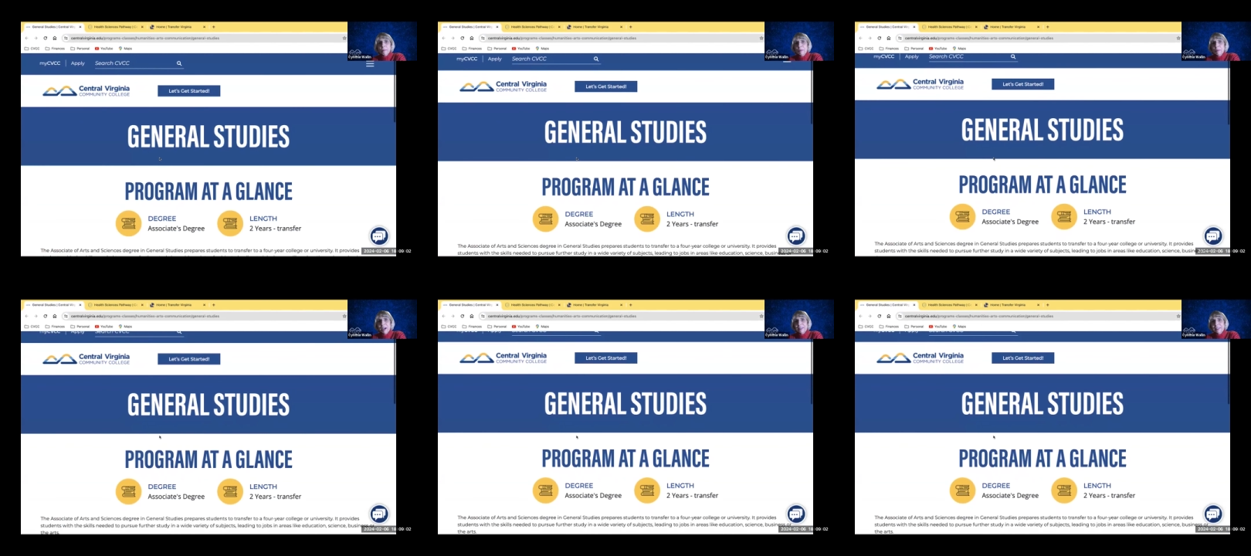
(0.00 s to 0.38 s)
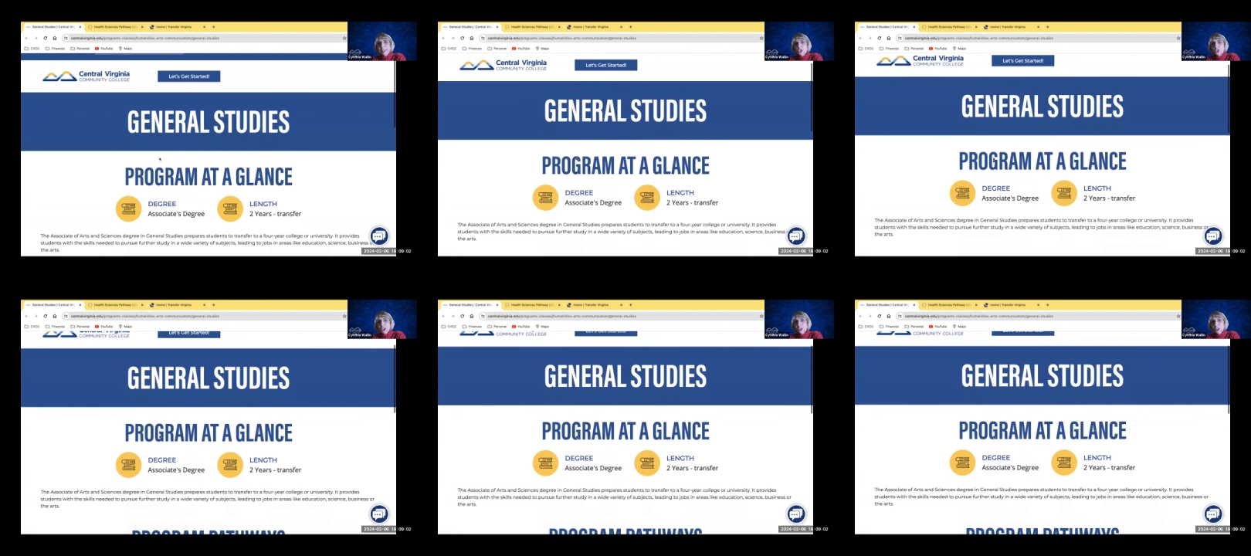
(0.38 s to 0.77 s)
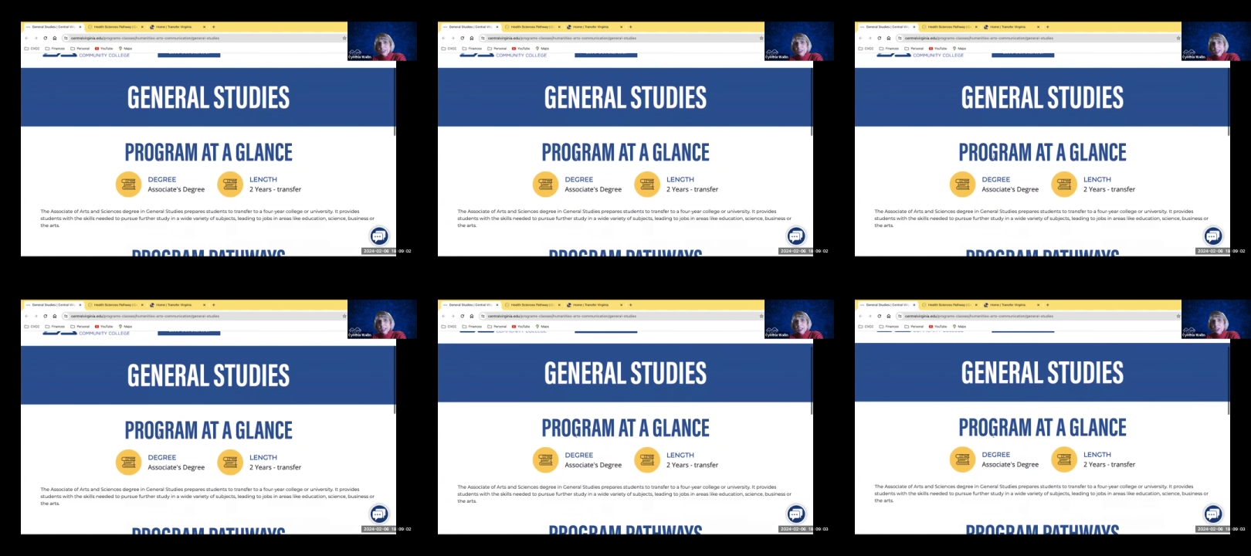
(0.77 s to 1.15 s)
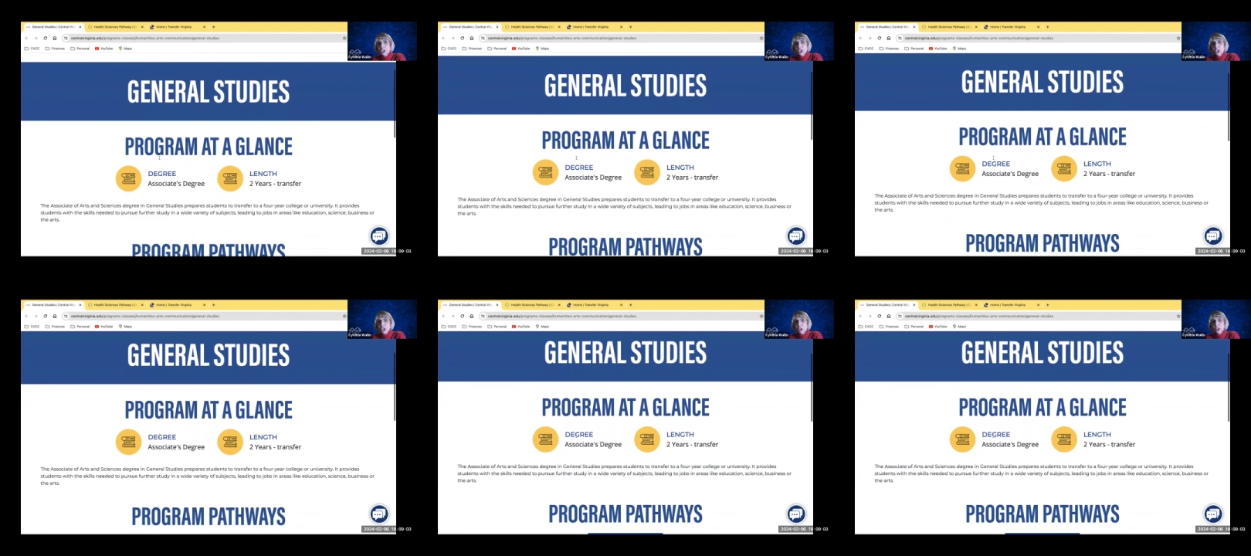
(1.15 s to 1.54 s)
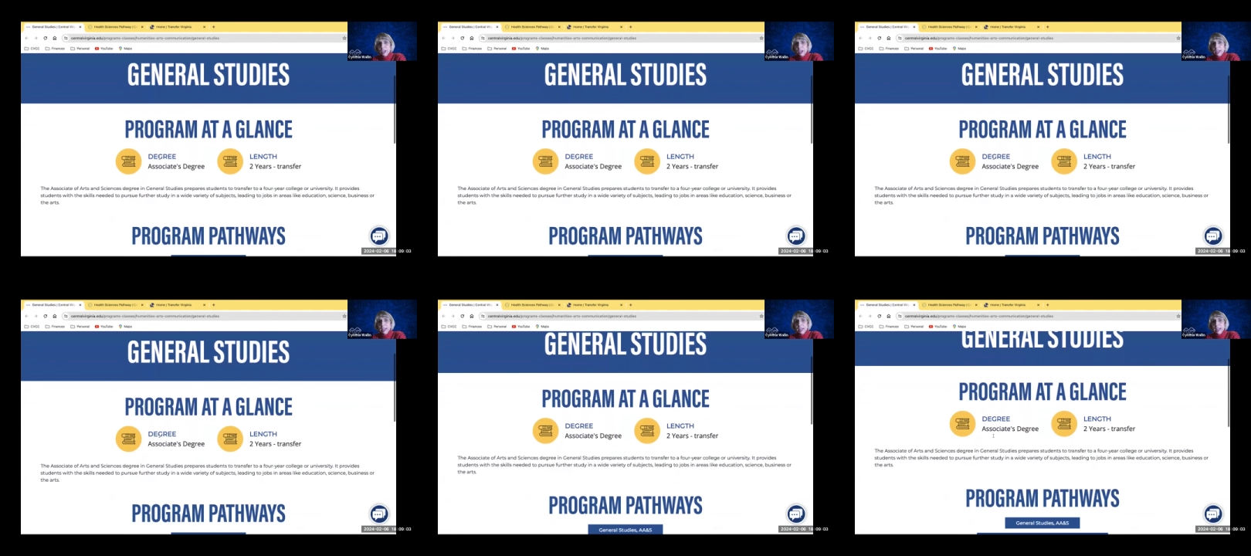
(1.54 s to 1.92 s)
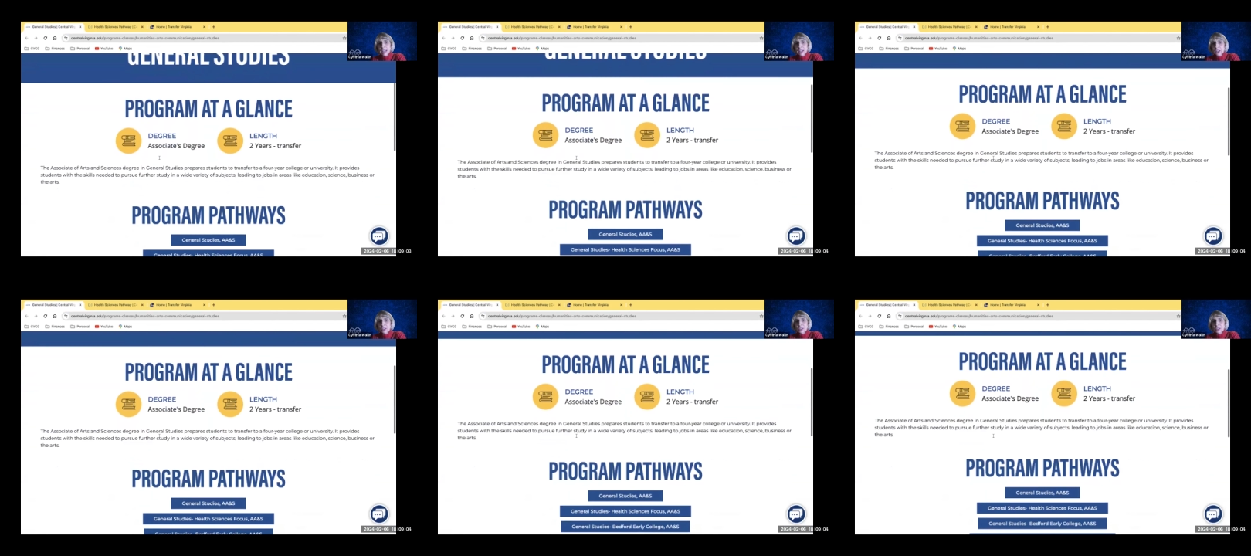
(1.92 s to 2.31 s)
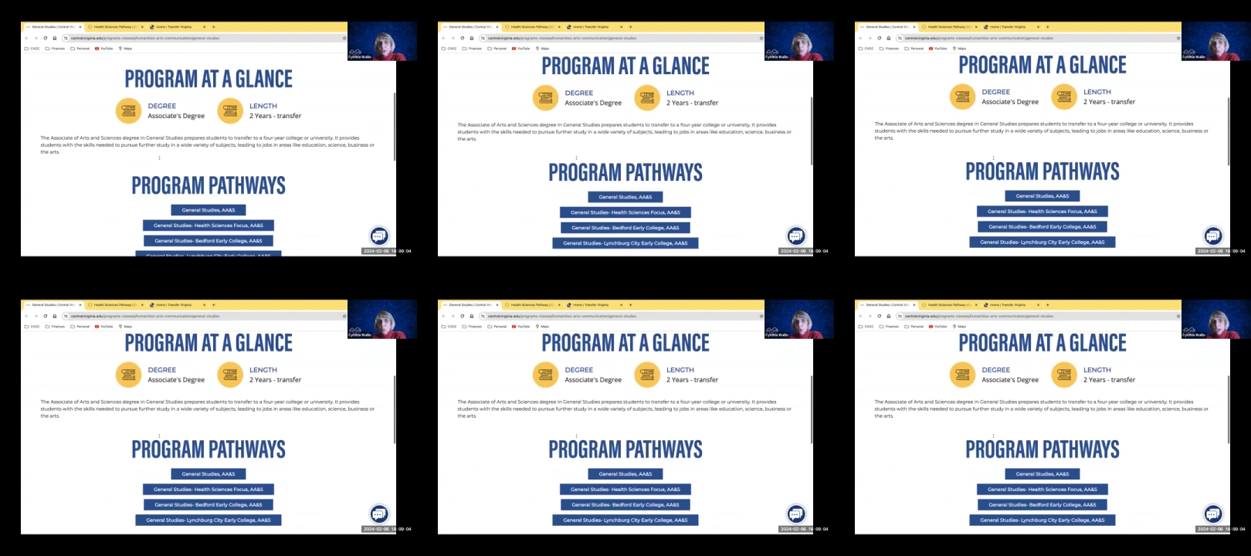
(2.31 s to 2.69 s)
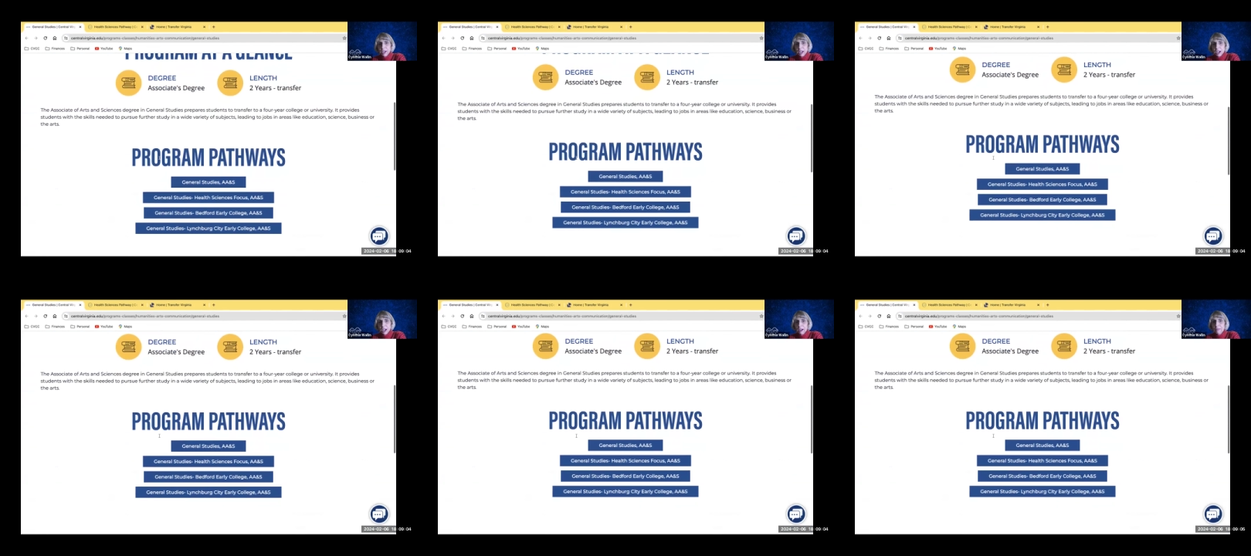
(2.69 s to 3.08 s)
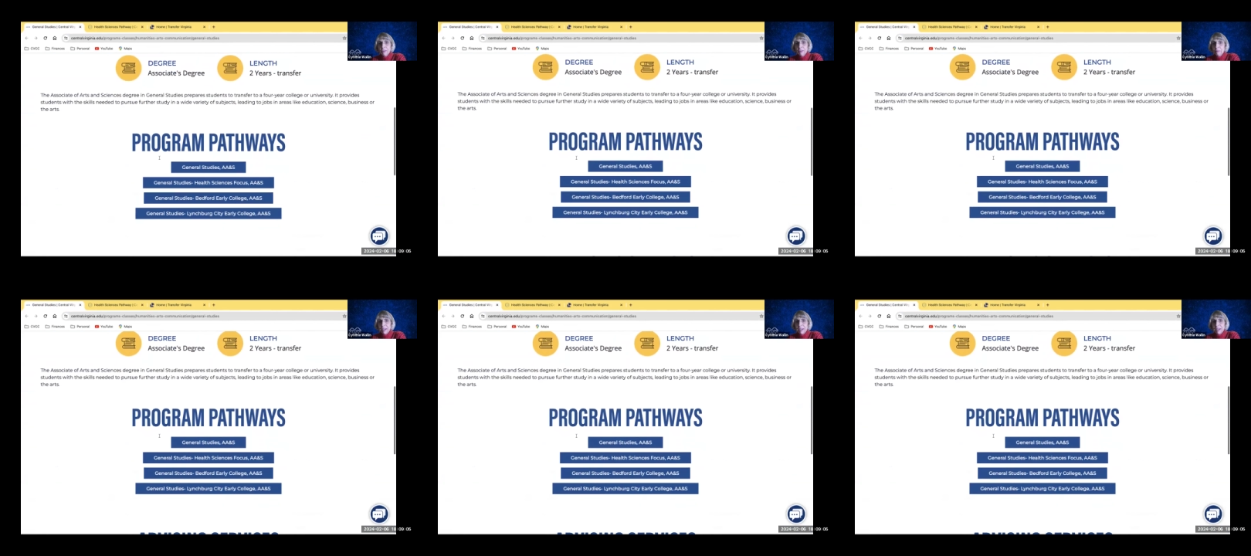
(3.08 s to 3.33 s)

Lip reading: (no speaker visible)